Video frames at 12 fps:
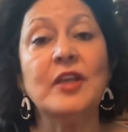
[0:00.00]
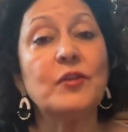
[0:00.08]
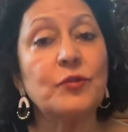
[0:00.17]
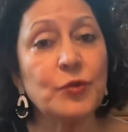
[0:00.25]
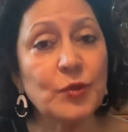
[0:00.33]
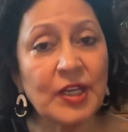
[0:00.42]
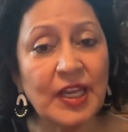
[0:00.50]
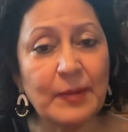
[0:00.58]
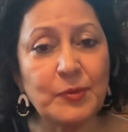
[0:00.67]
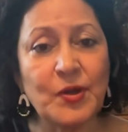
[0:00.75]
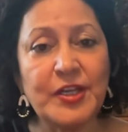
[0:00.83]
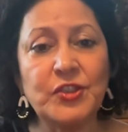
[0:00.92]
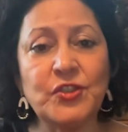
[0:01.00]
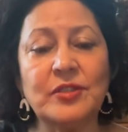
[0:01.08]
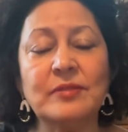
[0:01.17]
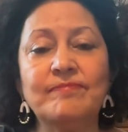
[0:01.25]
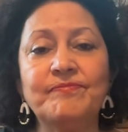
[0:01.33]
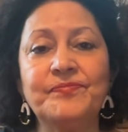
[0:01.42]
Through
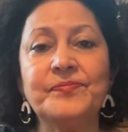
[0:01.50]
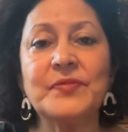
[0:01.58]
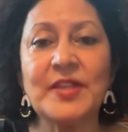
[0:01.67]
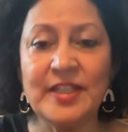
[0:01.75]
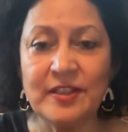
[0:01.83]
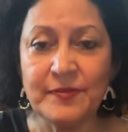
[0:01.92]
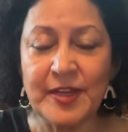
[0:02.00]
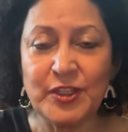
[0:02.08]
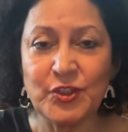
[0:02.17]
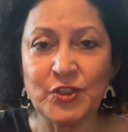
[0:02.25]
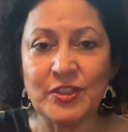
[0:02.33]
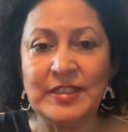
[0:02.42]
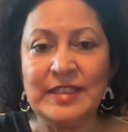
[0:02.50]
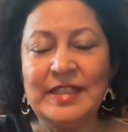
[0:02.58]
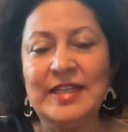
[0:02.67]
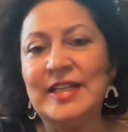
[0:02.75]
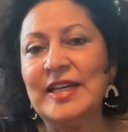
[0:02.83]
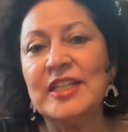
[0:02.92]
collaboration, innovation,
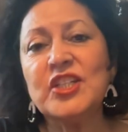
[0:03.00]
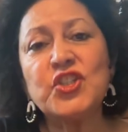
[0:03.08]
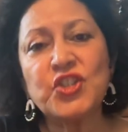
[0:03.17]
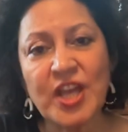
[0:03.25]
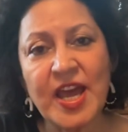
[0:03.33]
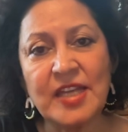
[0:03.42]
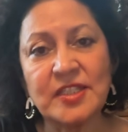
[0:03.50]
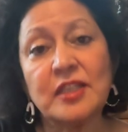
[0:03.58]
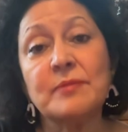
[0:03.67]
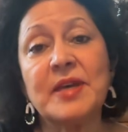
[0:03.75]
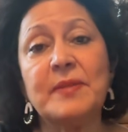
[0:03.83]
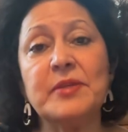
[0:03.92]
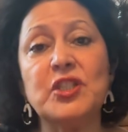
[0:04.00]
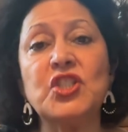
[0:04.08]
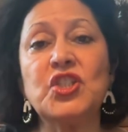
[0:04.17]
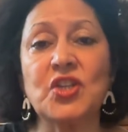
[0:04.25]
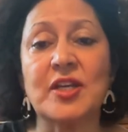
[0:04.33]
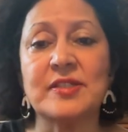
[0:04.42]
and a shared commitment
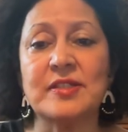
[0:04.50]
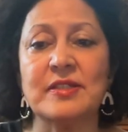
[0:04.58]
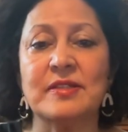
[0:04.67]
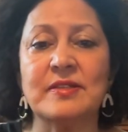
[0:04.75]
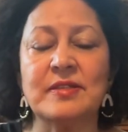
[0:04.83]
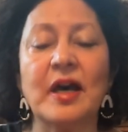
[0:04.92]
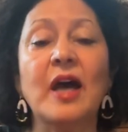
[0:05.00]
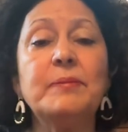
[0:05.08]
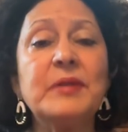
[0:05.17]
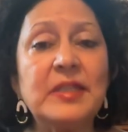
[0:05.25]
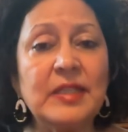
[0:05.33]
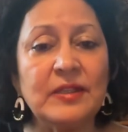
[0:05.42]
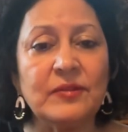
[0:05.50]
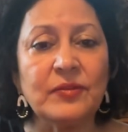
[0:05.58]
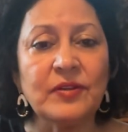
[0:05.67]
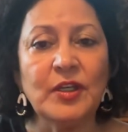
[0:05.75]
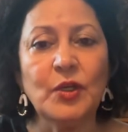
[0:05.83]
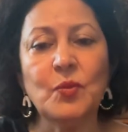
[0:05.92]
to justice, I
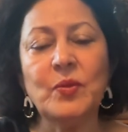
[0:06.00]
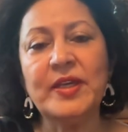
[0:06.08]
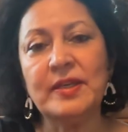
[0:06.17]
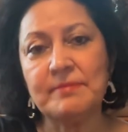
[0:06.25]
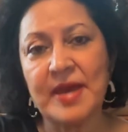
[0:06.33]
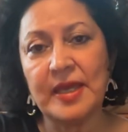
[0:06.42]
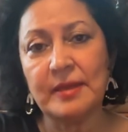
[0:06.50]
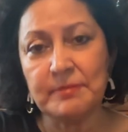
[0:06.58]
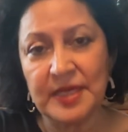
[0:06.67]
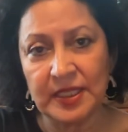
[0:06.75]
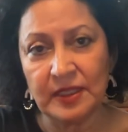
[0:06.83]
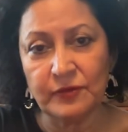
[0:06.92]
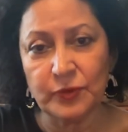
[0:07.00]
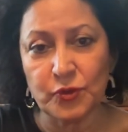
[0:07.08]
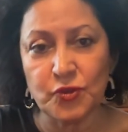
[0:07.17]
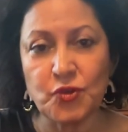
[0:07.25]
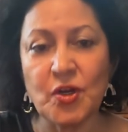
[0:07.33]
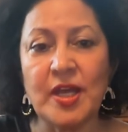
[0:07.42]
believe we can make meaningful
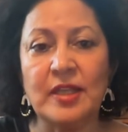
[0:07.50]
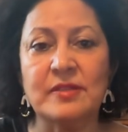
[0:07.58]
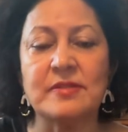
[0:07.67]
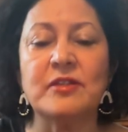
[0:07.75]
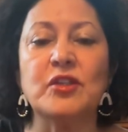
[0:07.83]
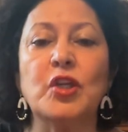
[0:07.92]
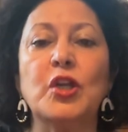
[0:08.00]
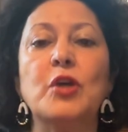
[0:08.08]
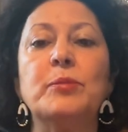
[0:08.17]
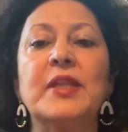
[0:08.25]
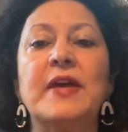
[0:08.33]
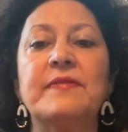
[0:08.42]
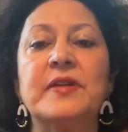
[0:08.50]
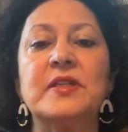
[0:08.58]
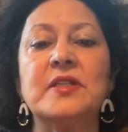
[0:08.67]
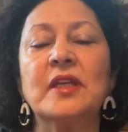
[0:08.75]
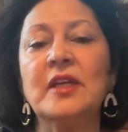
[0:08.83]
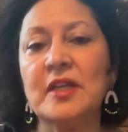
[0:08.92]
strides in the global
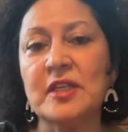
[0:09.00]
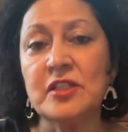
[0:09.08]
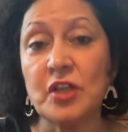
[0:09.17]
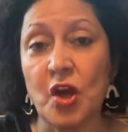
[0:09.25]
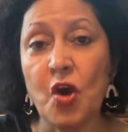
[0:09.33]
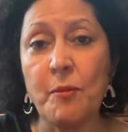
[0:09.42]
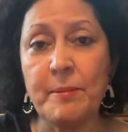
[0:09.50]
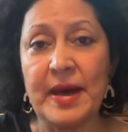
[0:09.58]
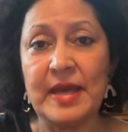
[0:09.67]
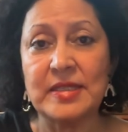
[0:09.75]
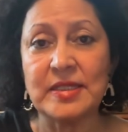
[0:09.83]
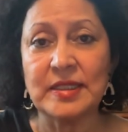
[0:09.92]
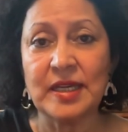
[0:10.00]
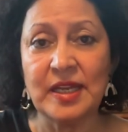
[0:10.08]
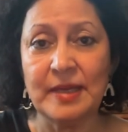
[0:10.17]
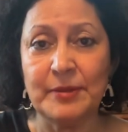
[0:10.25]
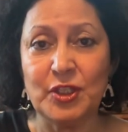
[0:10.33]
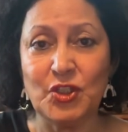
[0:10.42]
effort to combat
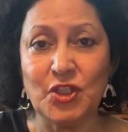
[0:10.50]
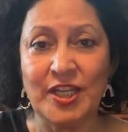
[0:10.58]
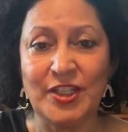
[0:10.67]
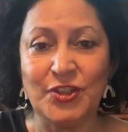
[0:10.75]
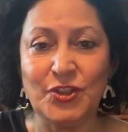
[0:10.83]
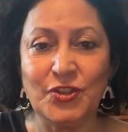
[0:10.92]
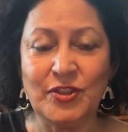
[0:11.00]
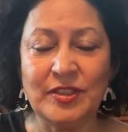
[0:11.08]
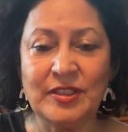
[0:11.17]
climate change.